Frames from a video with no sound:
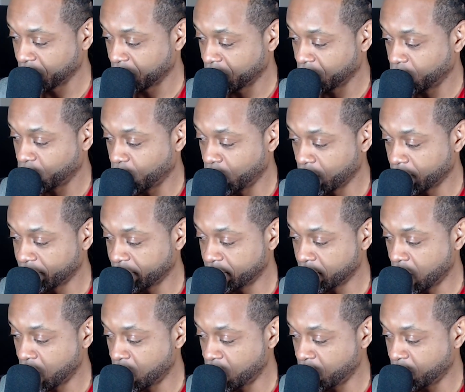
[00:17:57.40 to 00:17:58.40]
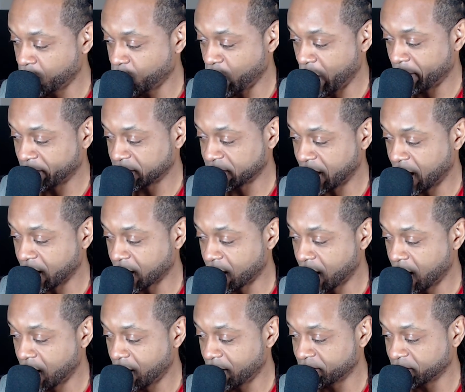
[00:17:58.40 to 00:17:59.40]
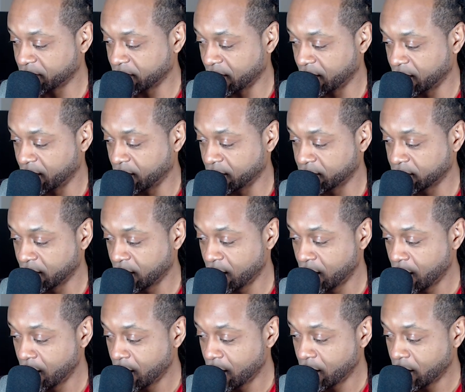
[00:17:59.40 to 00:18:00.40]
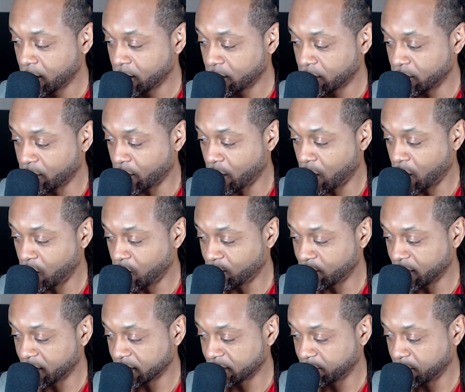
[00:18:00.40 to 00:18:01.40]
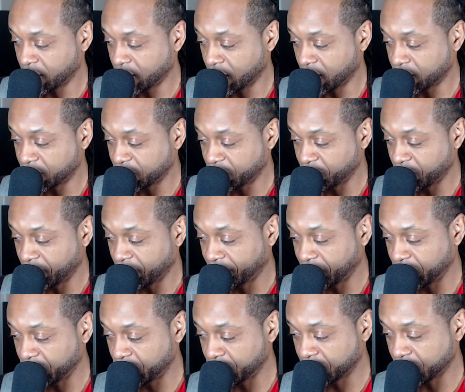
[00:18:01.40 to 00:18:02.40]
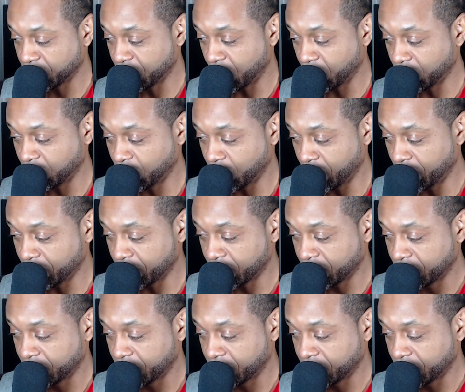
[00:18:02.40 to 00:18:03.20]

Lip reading: Workfromhomereps.com says, you're homeless because you refuse to go to work.